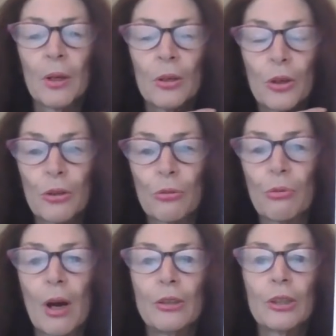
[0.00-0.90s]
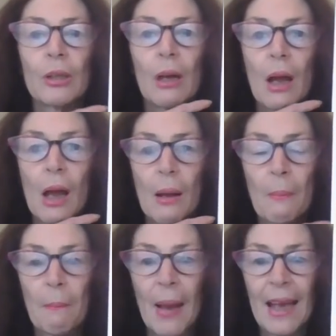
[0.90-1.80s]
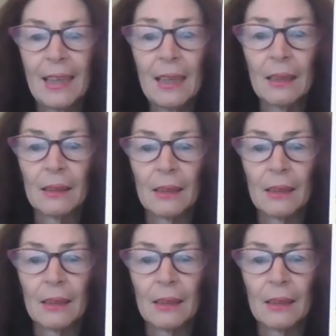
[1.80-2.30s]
throat panic